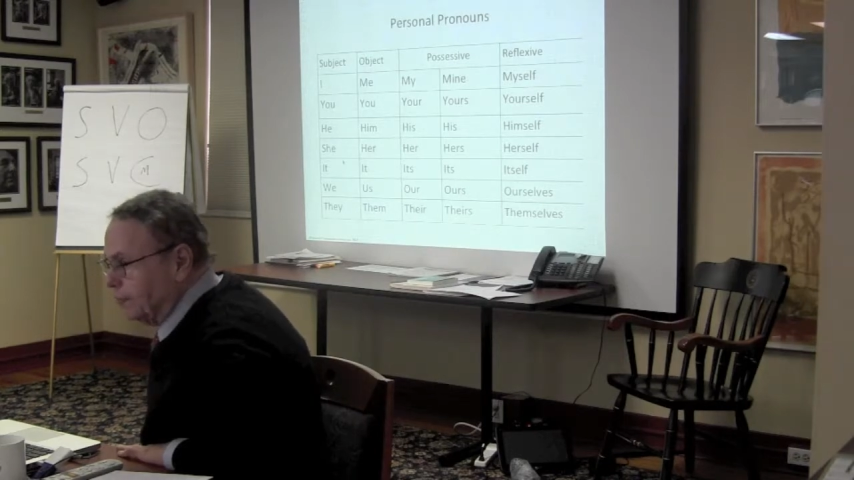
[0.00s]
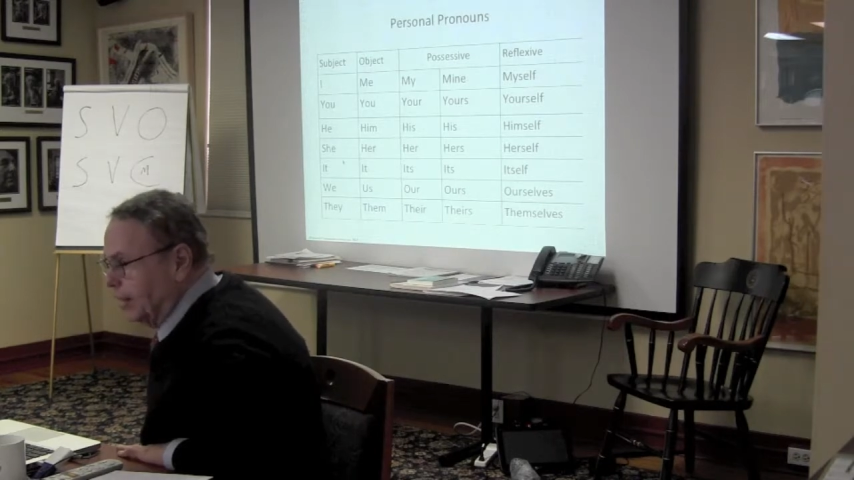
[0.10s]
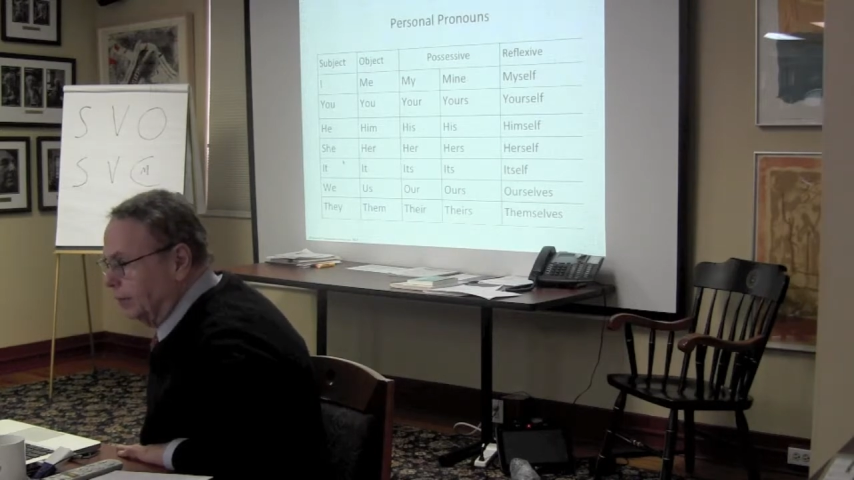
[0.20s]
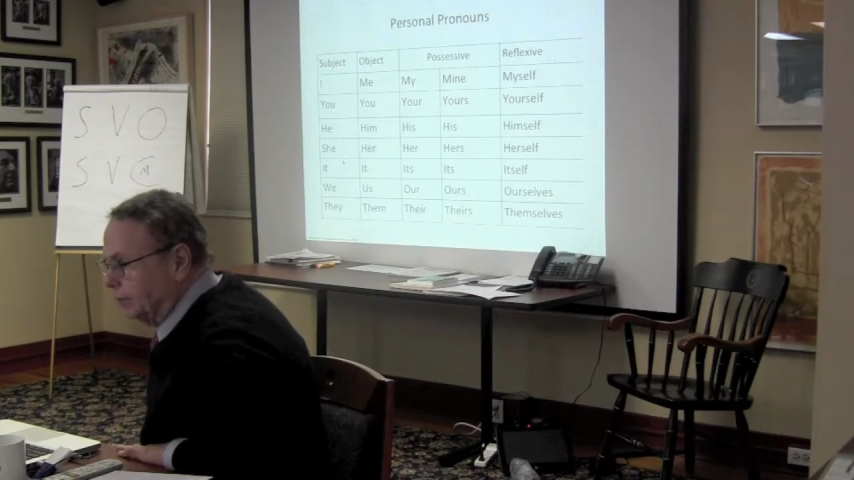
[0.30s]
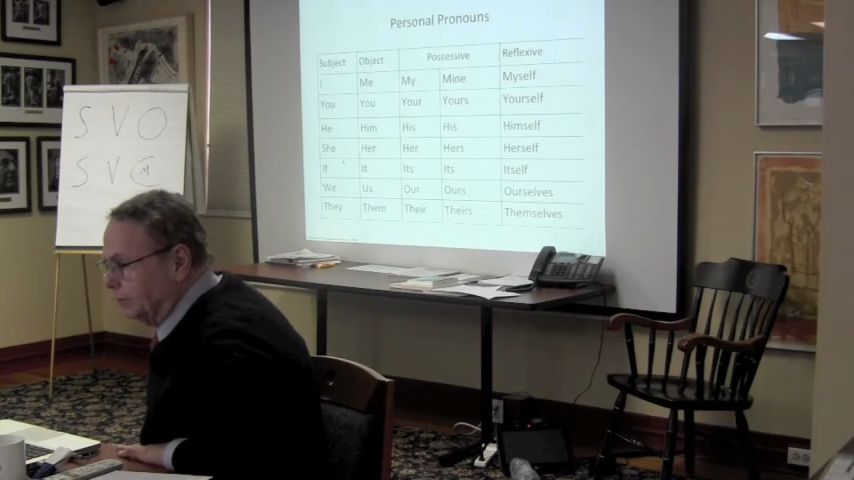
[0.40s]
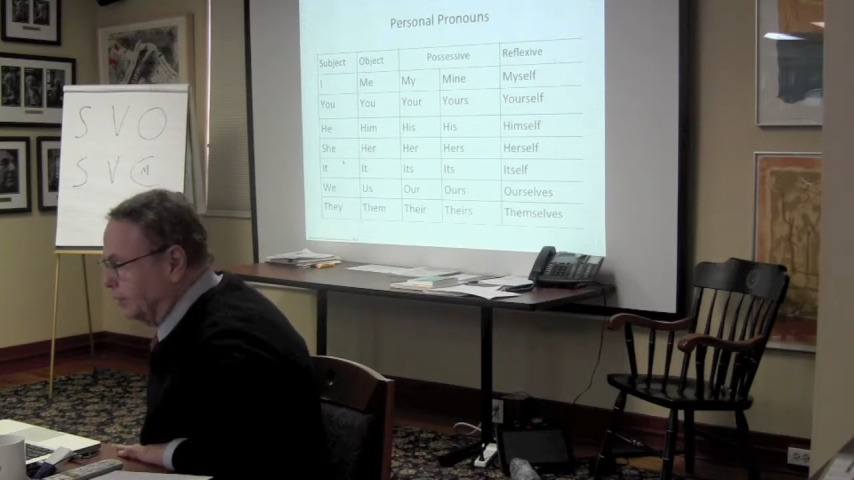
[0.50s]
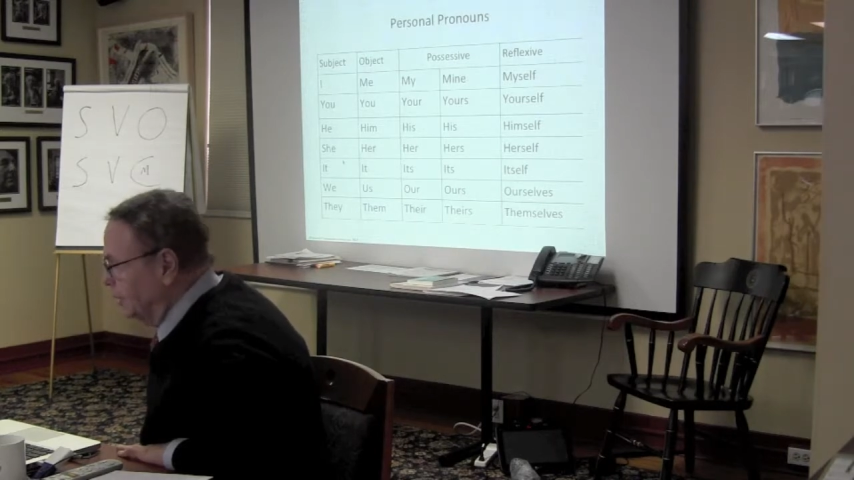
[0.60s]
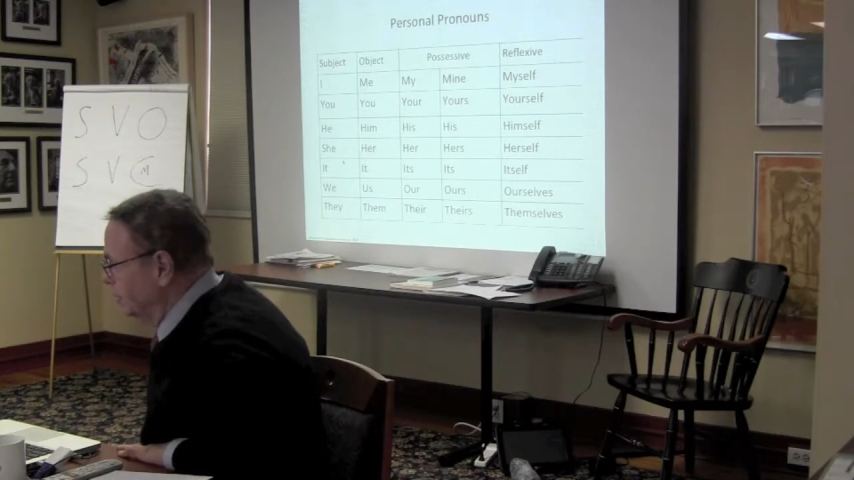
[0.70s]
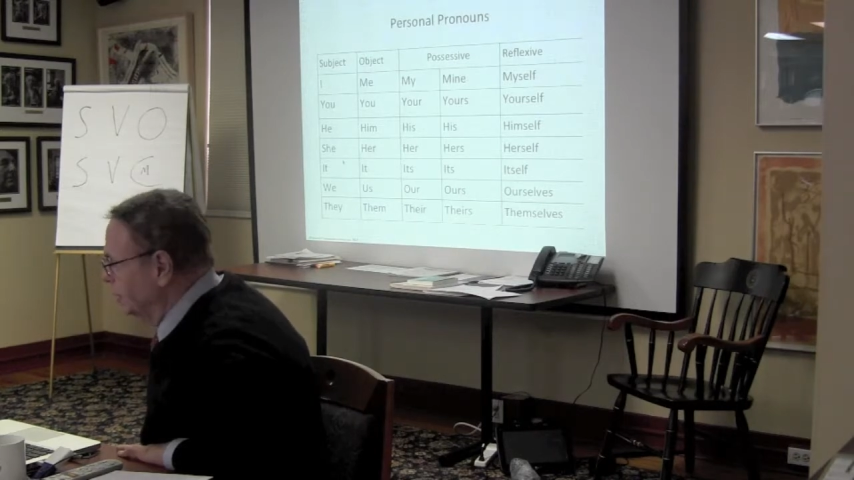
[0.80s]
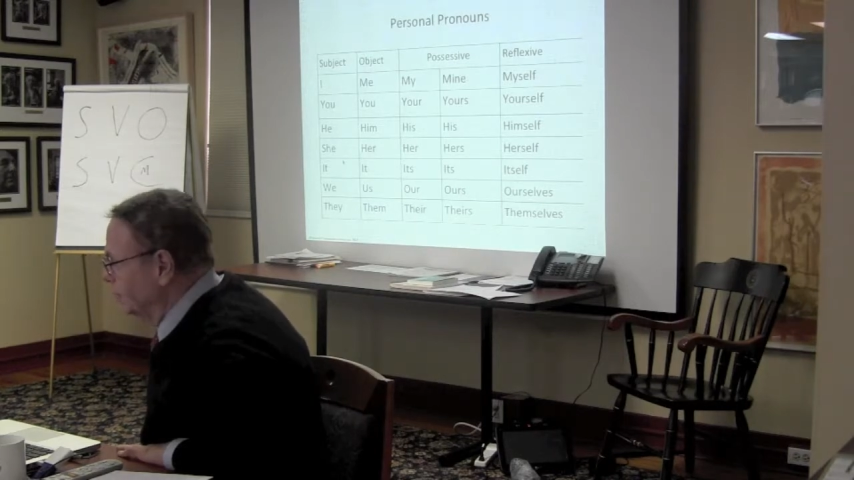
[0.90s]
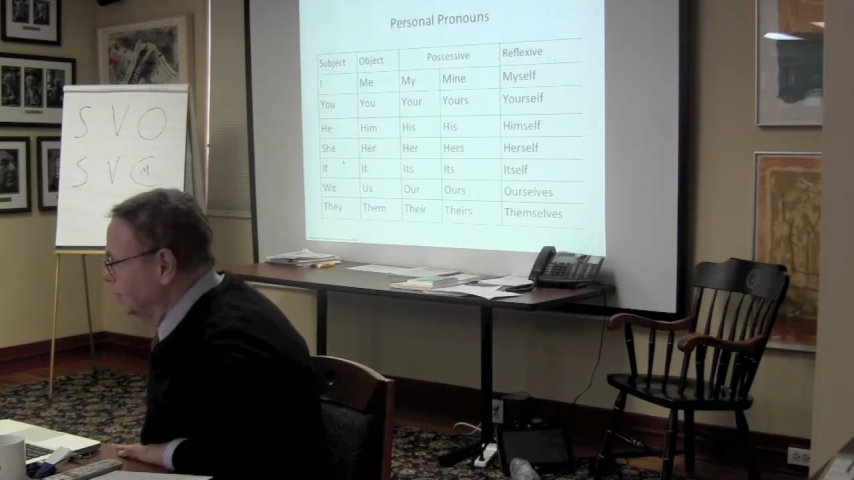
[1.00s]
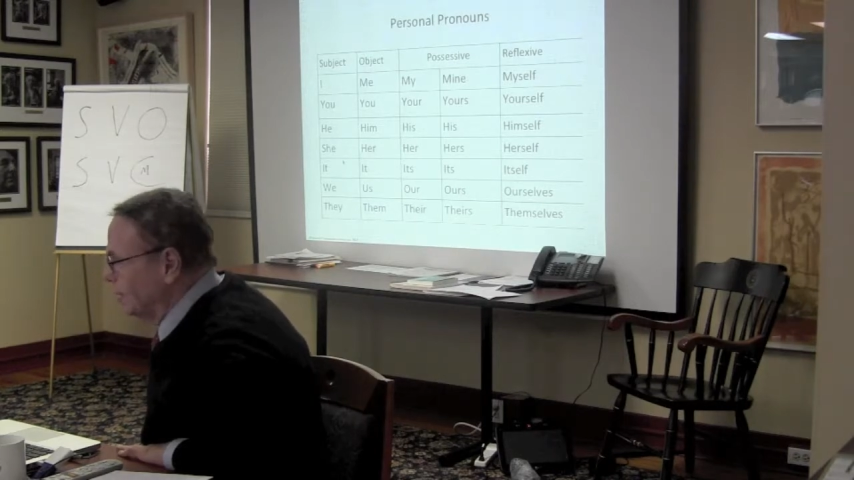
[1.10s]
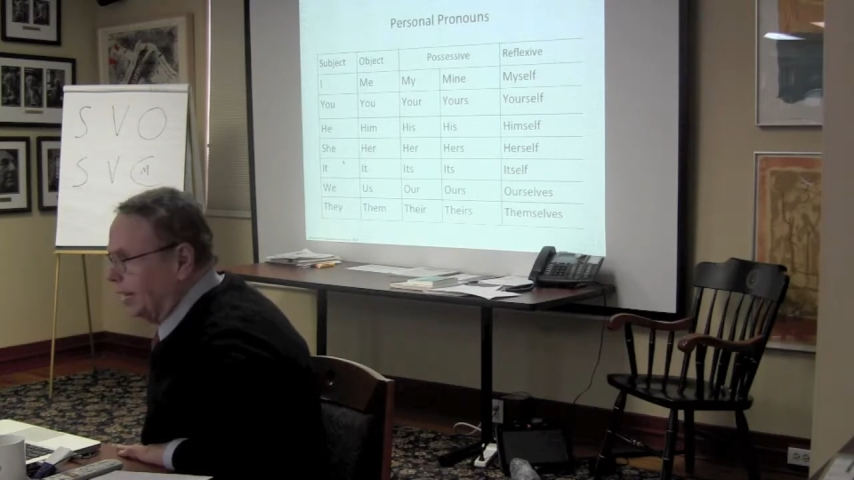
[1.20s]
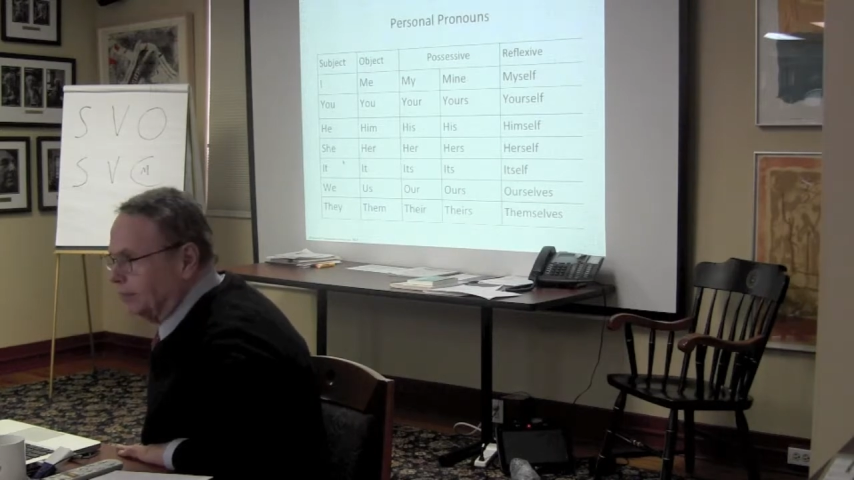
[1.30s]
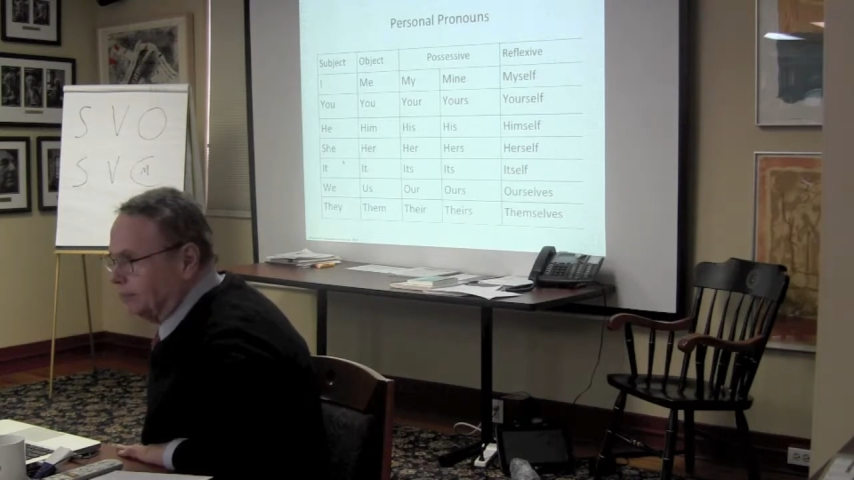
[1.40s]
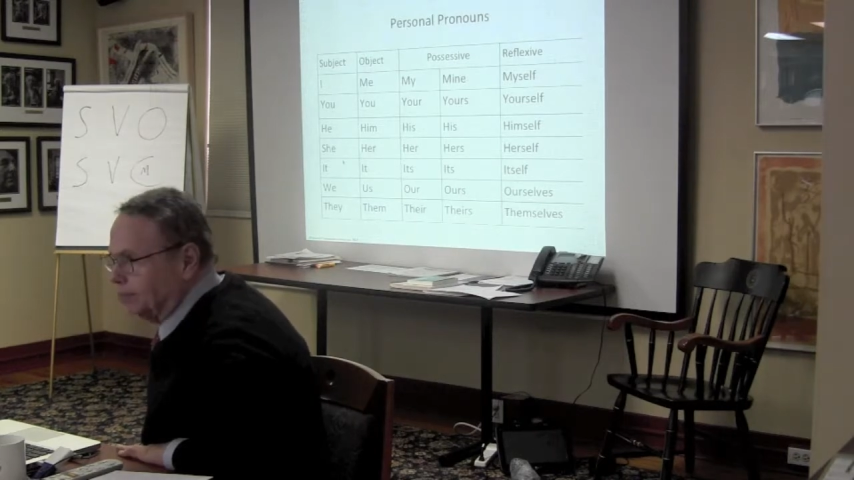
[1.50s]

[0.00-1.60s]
elderly Latin